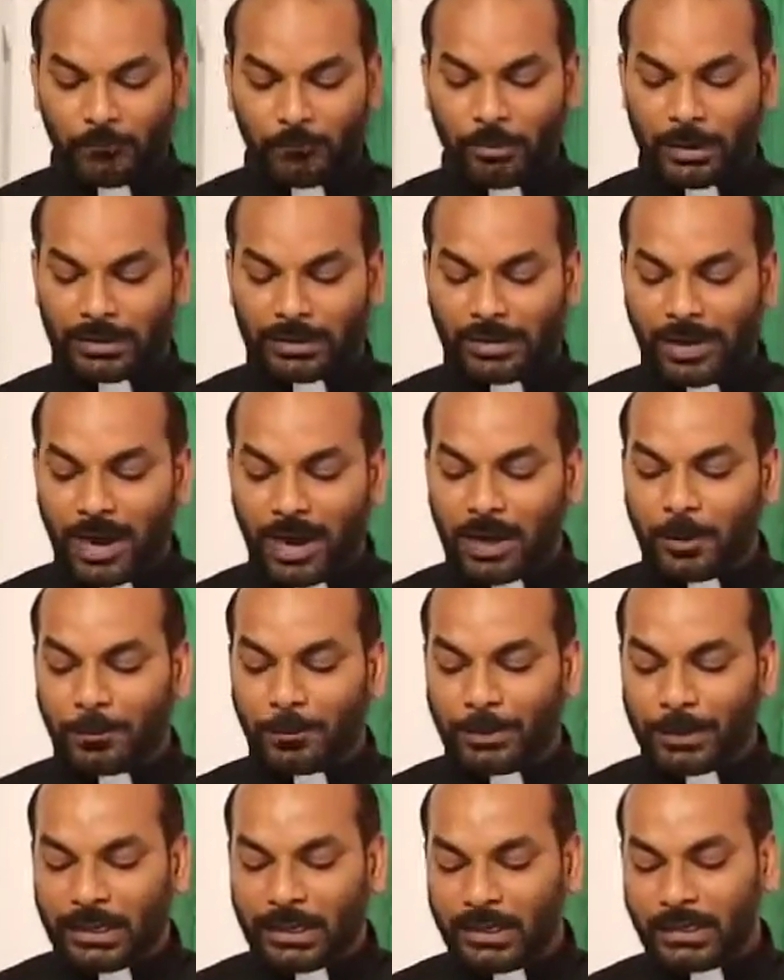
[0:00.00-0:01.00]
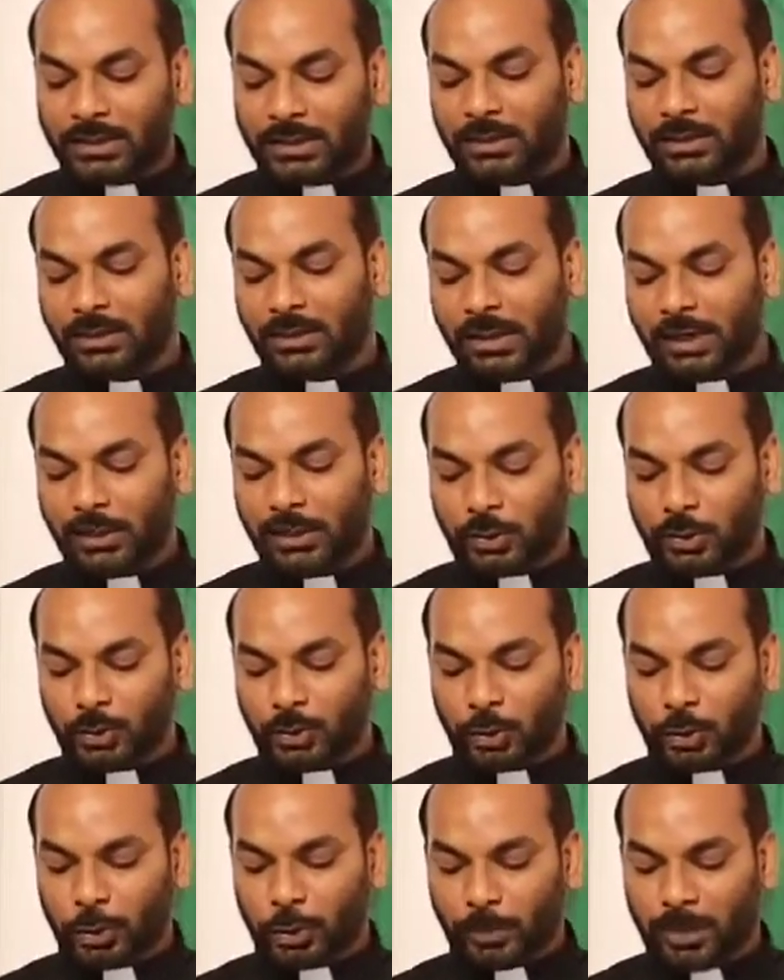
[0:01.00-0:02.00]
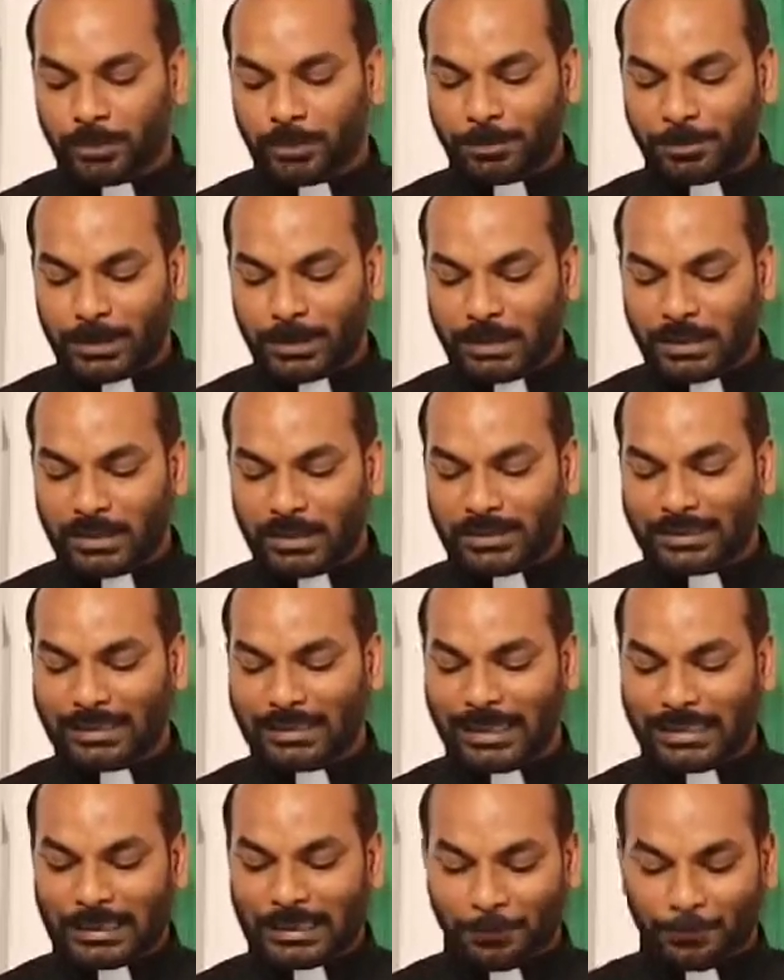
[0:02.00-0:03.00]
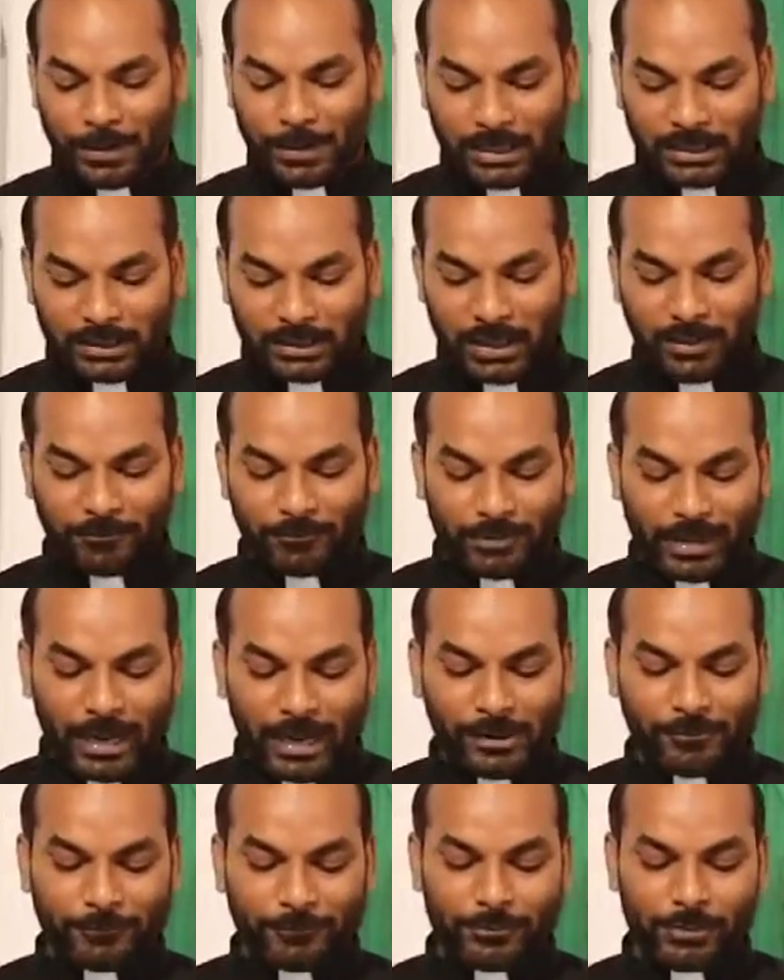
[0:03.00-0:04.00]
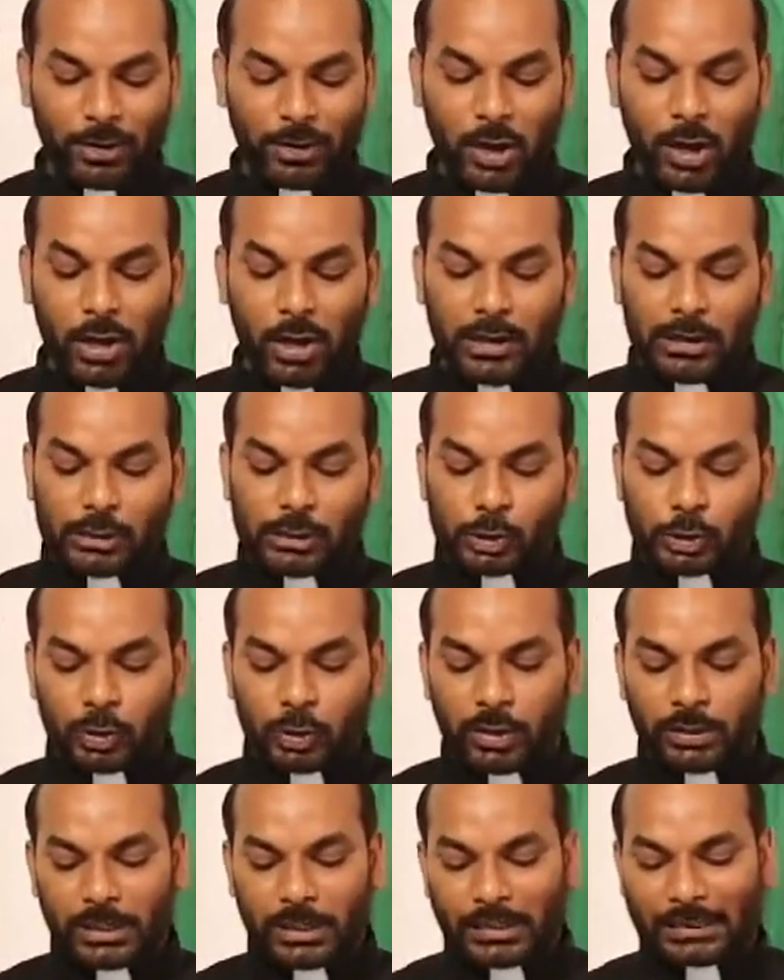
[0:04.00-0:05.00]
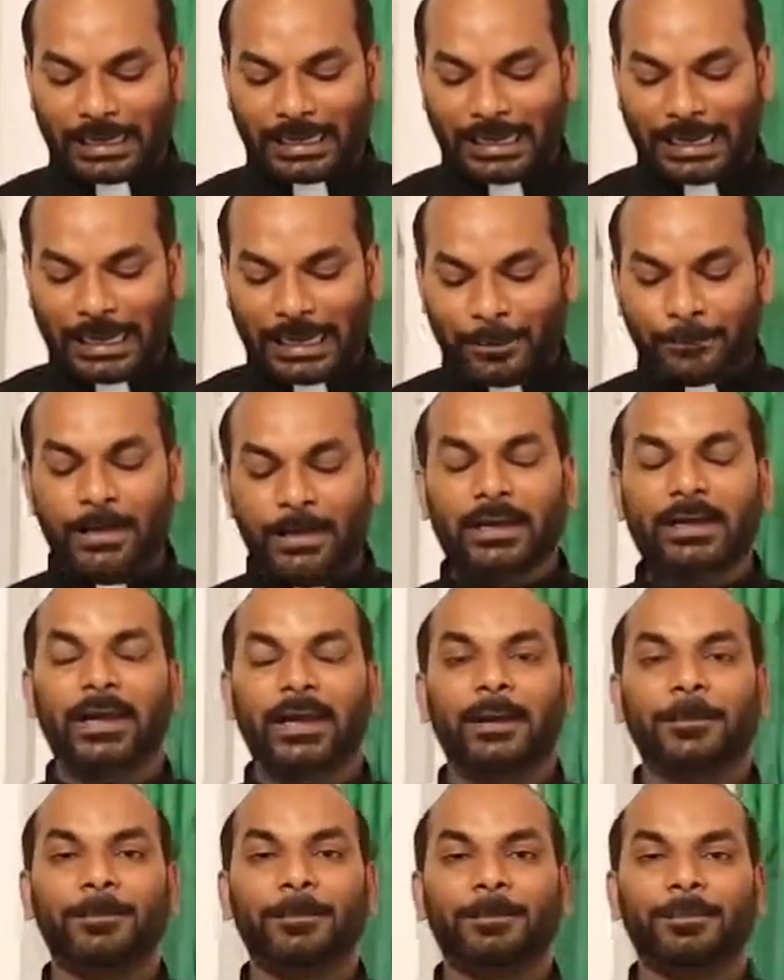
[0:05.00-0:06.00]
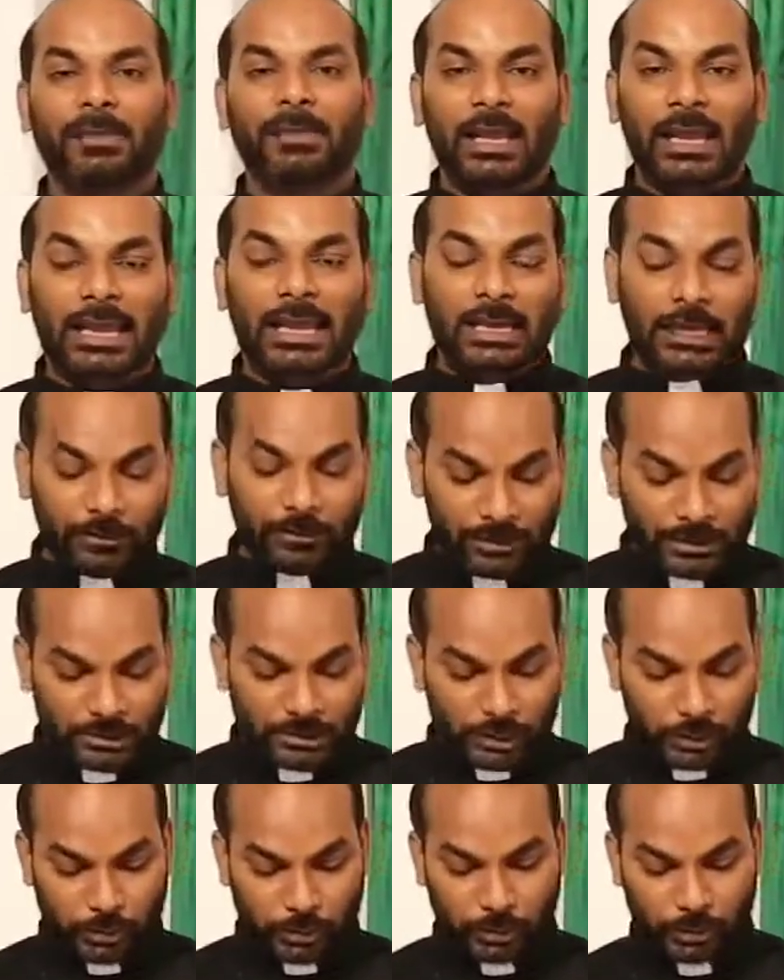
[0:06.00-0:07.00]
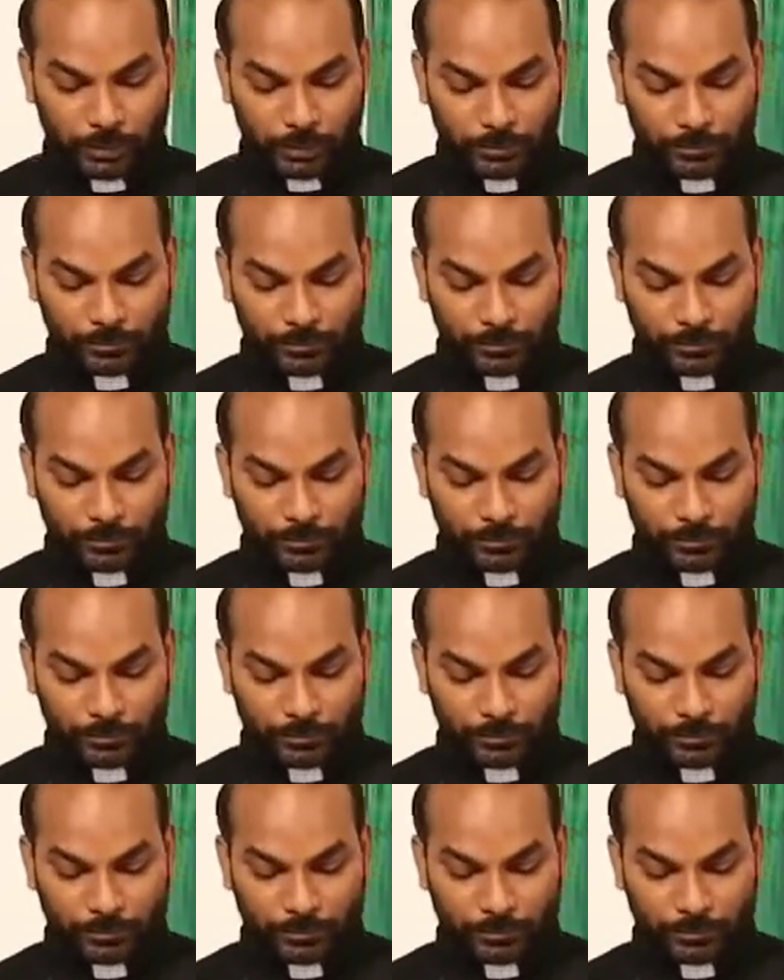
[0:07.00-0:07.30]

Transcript: when God breathed into human being the breath of life so that he became a living soul.